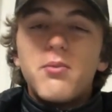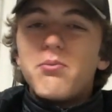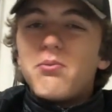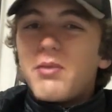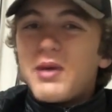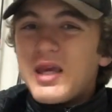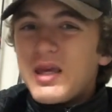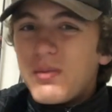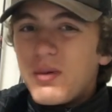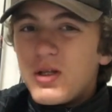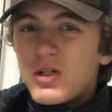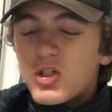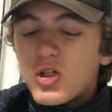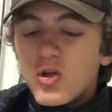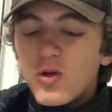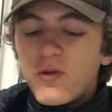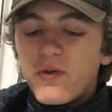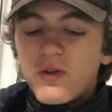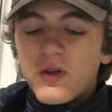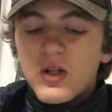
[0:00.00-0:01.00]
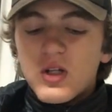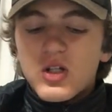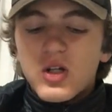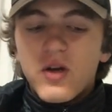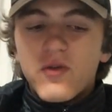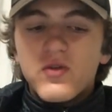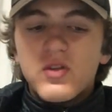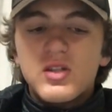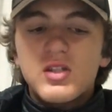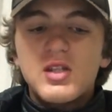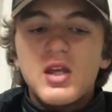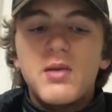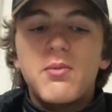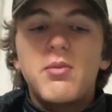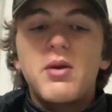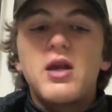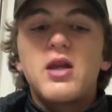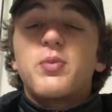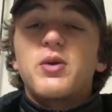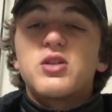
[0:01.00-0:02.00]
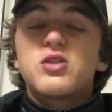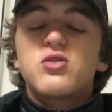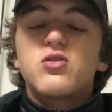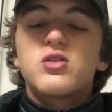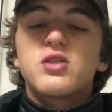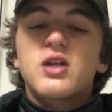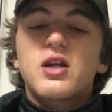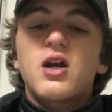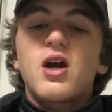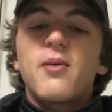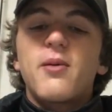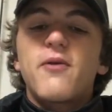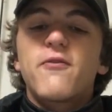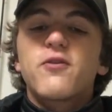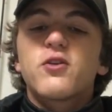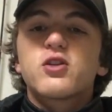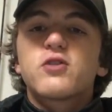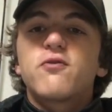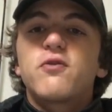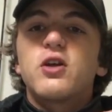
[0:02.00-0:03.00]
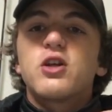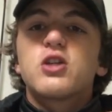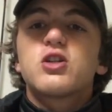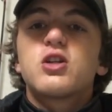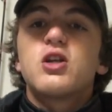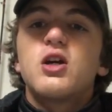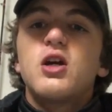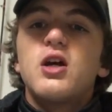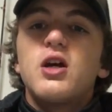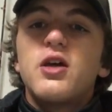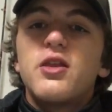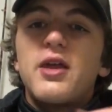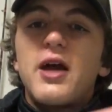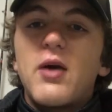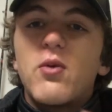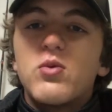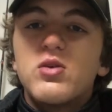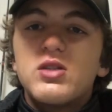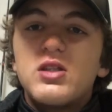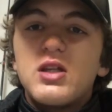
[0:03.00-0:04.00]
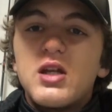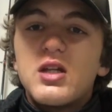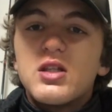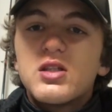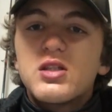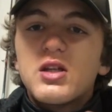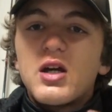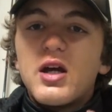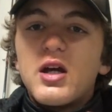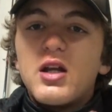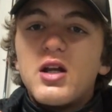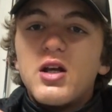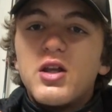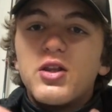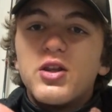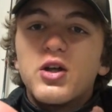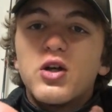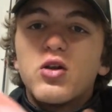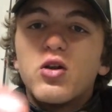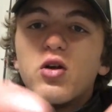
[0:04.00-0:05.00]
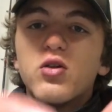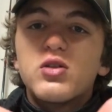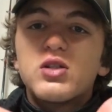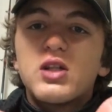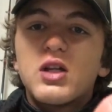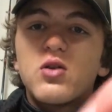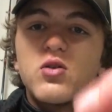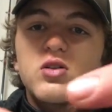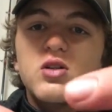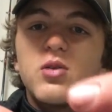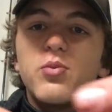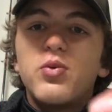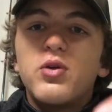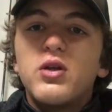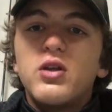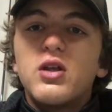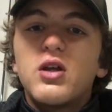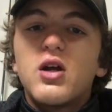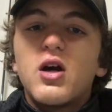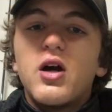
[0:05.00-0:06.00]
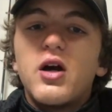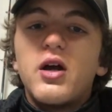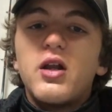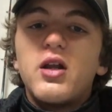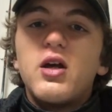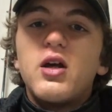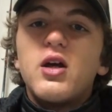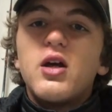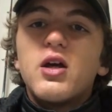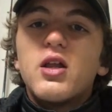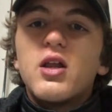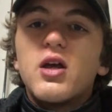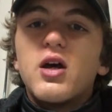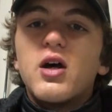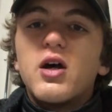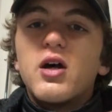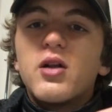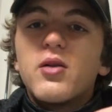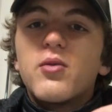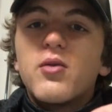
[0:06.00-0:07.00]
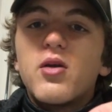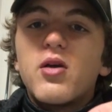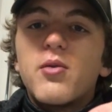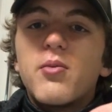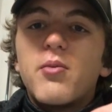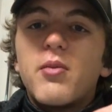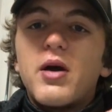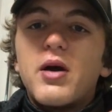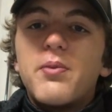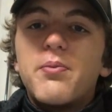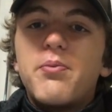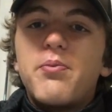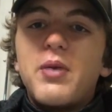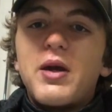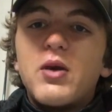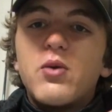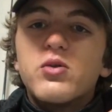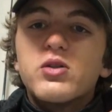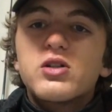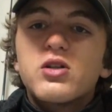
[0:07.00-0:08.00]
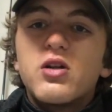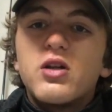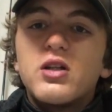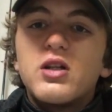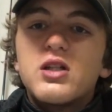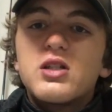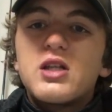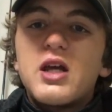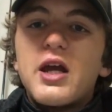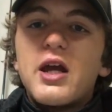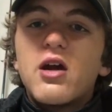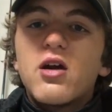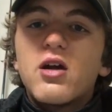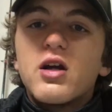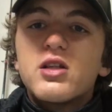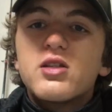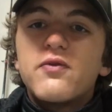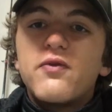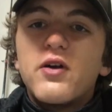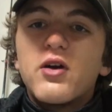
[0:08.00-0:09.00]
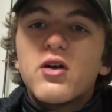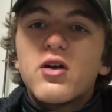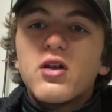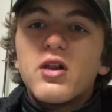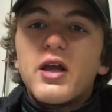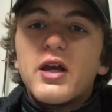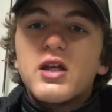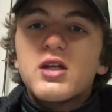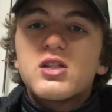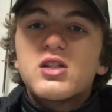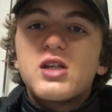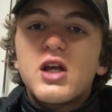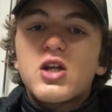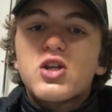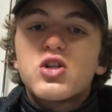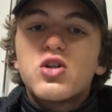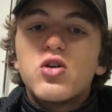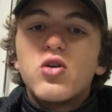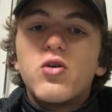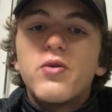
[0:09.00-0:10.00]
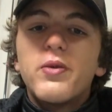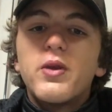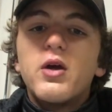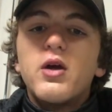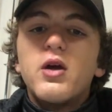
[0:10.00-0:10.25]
maybe two fish off the same bait. But as soon as I caught my first fish, that was the inside. The glow stick was completely gone. Uh, my bait was starting to tear. It's very like sectional